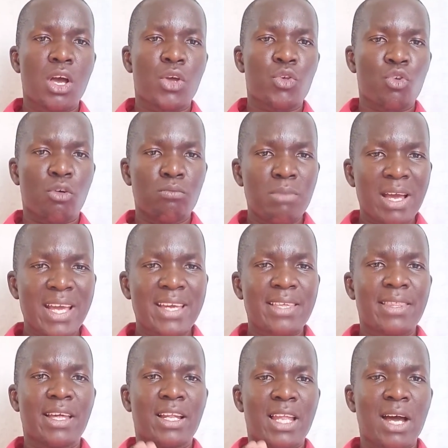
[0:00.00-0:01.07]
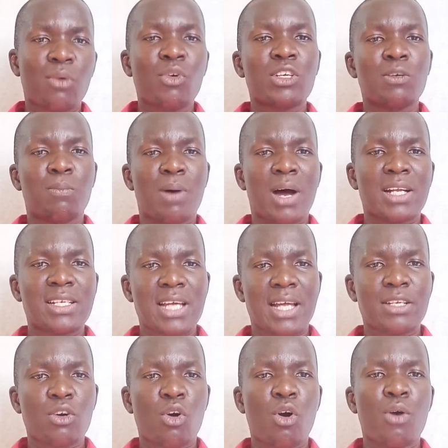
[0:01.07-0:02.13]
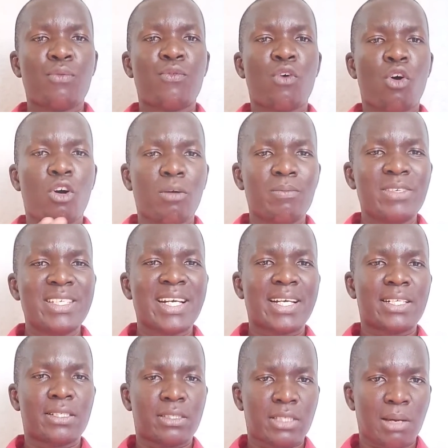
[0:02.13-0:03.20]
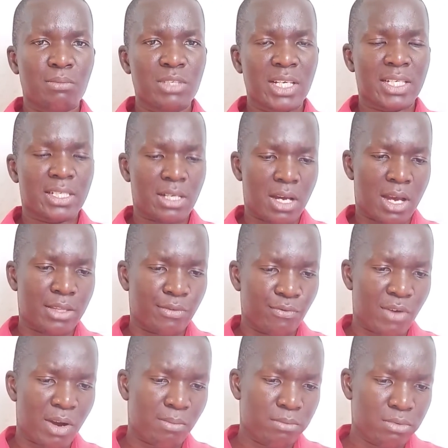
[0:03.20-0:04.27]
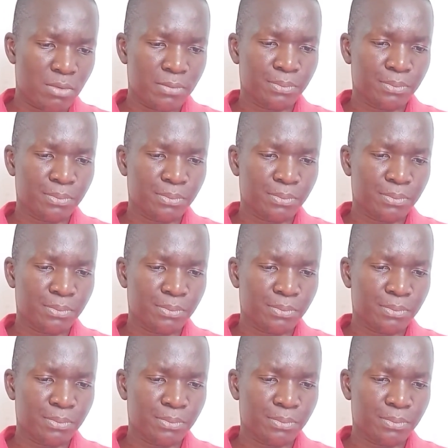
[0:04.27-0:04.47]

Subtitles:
you obey the language pattern of object, subject, and verb.